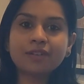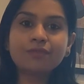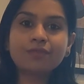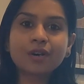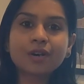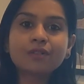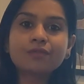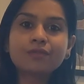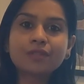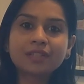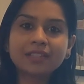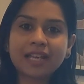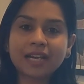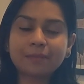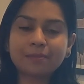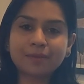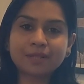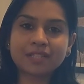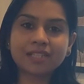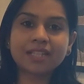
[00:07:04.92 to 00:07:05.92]
work would
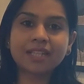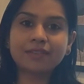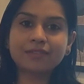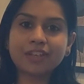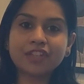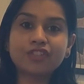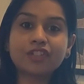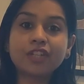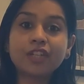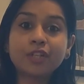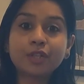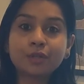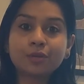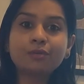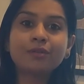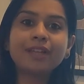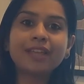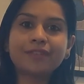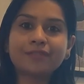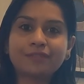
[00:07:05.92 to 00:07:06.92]
that person eventually
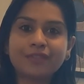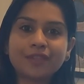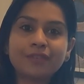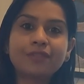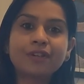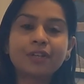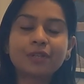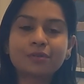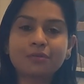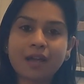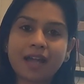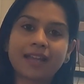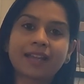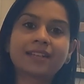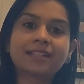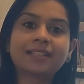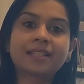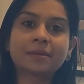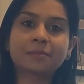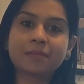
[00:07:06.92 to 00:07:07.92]
do if we were to
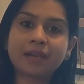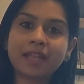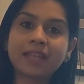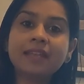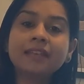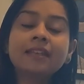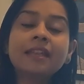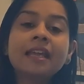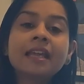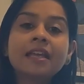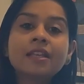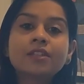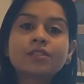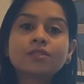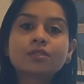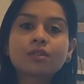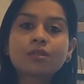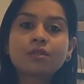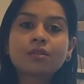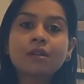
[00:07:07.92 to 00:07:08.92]
hire them, right?
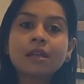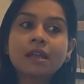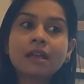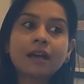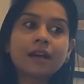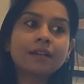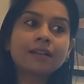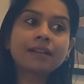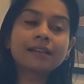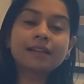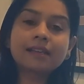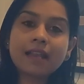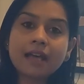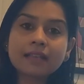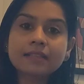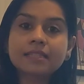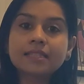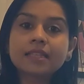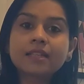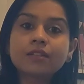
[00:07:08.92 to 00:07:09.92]
So a
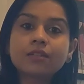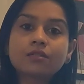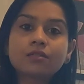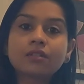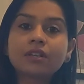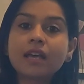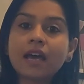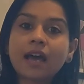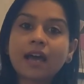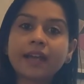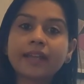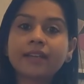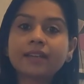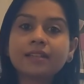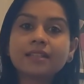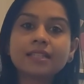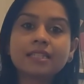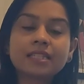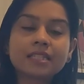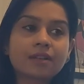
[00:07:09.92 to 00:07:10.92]
classic good
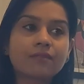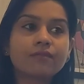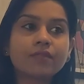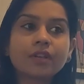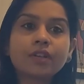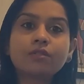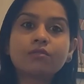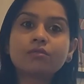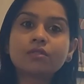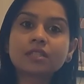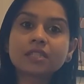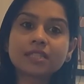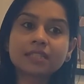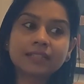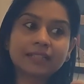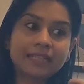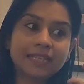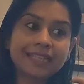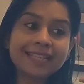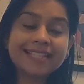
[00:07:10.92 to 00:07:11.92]
hire is someone who is
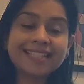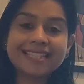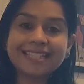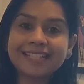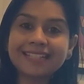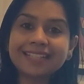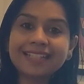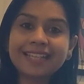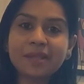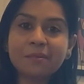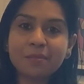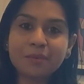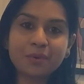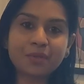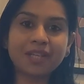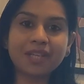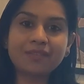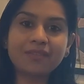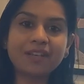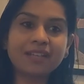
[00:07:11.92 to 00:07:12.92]
decently
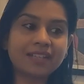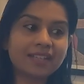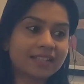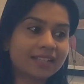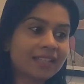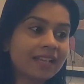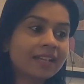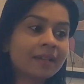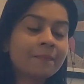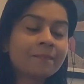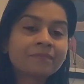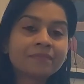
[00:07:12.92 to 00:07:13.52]
motivated that